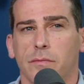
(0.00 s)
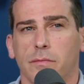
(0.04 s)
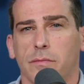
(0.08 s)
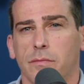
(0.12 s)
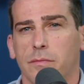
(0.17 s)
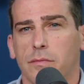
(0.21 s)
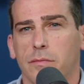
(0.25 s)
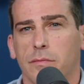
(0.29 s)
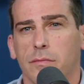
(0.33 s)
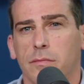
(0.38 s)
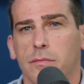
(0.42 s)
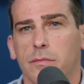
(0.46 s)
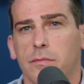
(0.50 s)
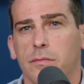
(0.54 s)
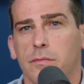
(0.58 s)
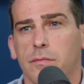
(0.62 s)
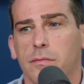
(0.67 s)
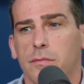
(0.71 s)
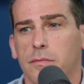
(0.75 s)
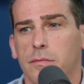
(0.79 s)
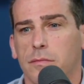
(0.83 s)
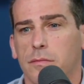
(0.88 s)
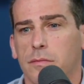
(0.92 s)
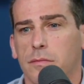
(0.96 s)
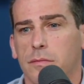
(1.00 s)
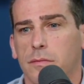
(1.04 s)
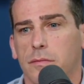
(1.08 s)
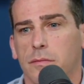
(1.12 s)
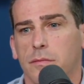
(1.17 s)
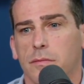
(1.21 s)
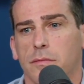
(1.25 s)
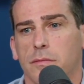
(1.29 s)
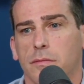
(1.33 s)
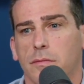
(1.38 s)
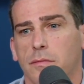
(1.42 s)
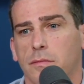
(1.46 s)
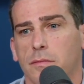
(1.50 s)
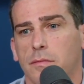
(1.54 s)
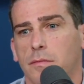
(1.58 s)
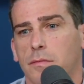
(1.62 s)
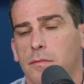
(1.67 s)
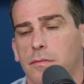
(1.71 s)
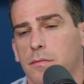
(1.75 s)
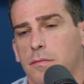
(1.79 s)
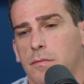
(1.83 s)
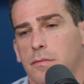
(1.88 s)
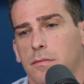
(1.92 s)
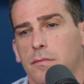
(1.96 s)

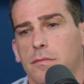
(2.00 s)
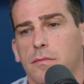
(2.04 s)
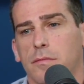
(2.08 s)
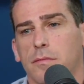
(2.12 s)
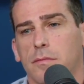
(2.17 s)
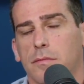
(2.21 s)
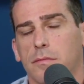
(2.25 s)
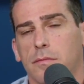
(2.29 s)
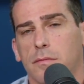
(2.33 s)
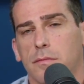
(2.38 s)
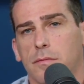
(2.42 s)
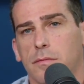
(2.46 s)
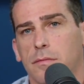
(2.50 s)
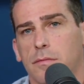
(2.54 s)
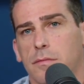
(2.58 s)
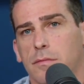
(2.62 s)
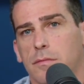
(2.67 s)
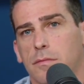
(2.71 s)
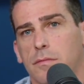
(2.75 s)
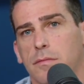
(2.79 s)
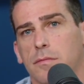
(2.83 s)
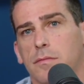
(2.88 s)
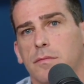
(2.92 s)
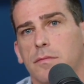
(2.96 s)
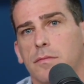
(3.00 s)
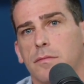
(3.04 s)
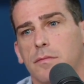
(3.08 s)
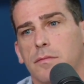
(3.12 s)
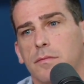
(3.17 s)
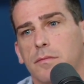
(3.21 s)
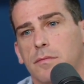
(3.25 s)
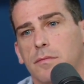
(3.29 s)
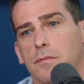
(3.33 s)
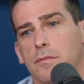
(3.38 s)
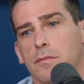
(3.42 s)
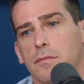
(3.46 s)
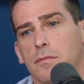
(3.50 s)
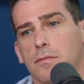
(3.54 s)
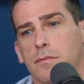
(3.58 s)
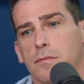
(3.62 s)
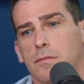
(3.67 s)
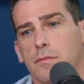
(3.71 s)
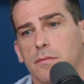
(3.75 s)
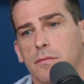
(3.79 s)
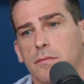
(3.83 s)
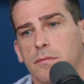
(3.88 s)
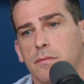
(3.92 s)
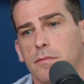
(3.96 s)

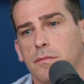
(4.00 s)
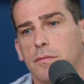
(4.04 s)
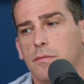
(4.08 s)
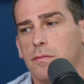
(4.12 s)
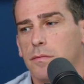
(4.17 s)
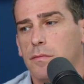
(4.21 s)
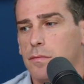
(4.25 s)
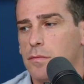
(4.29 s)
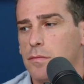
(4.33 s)
This person isn't speaking.